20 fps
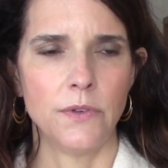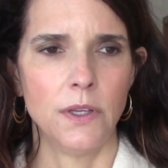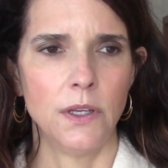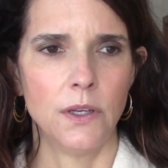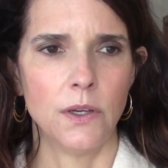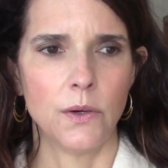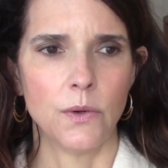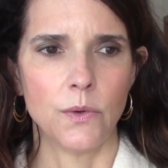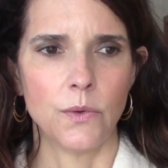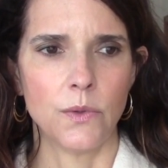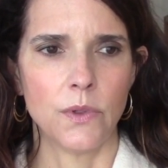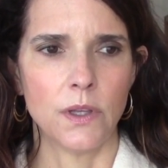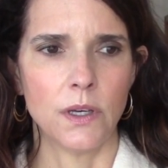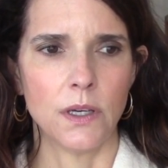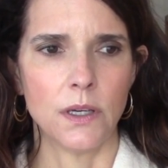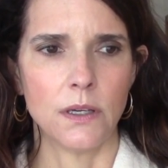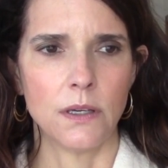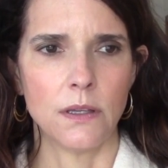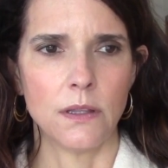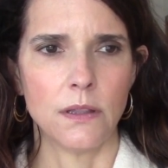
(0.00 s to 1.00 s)
you know,
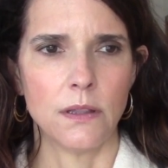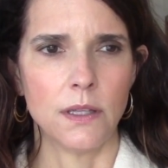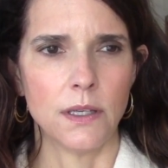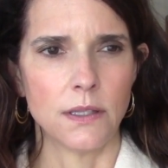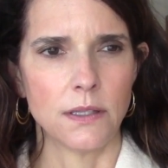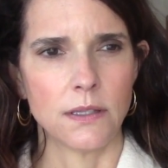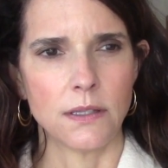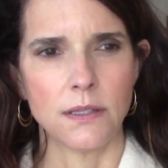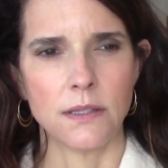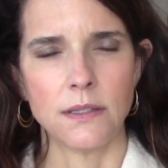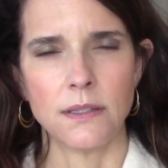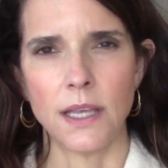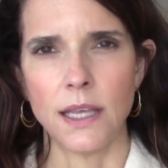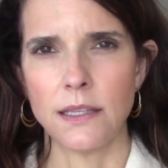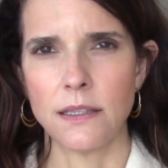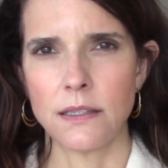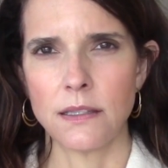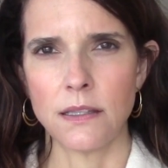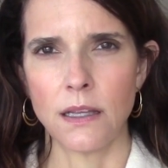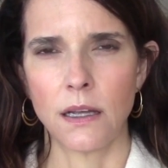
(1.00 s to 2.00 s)
the the
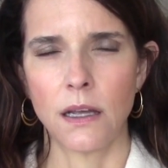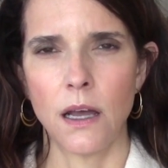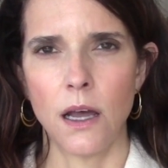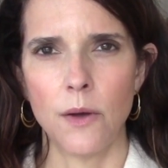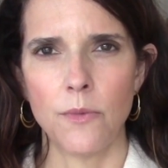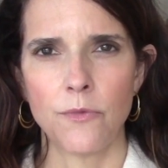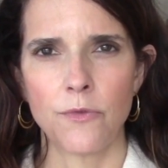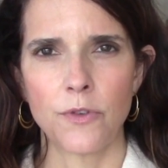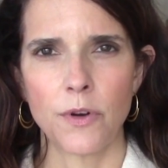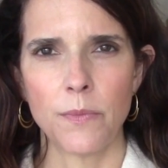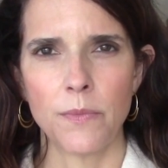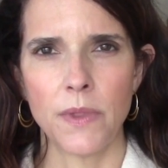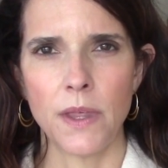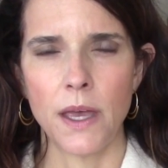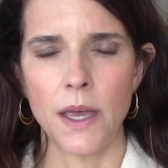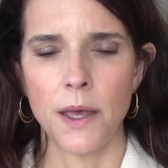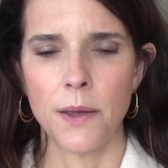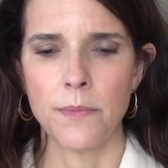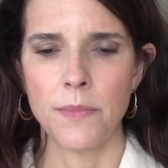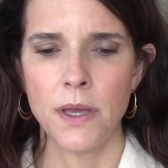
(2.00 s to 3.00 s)
scents that come from
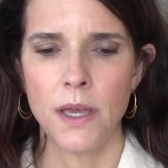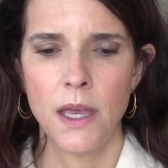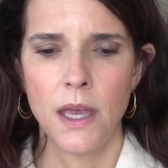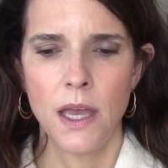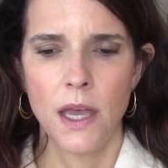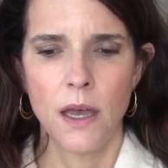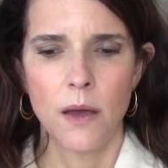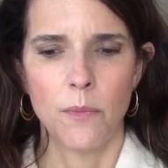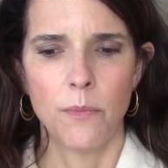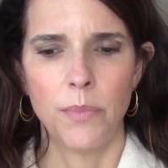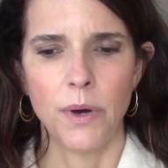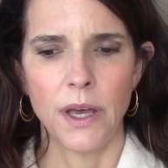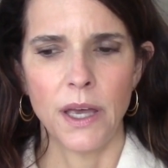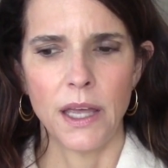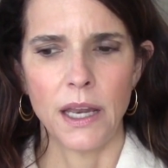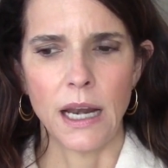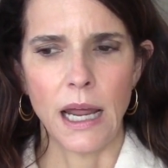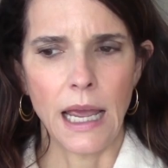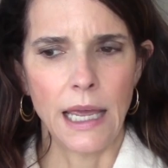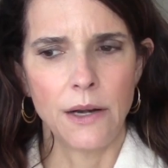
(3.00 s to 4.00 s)
them,
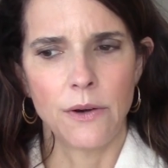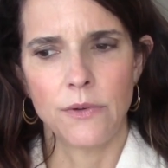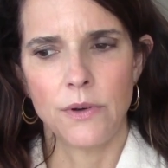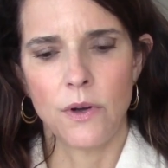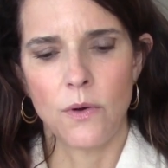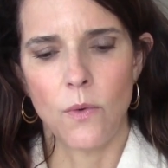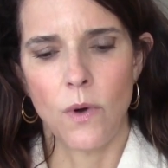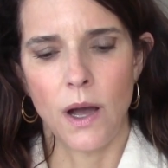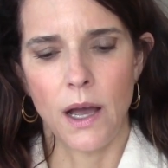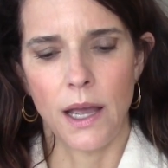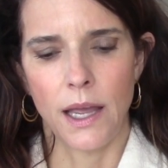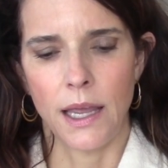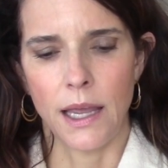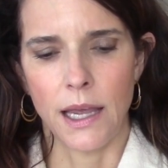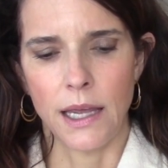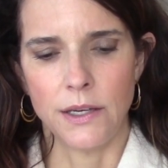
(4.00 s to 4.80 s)
but I don't know why.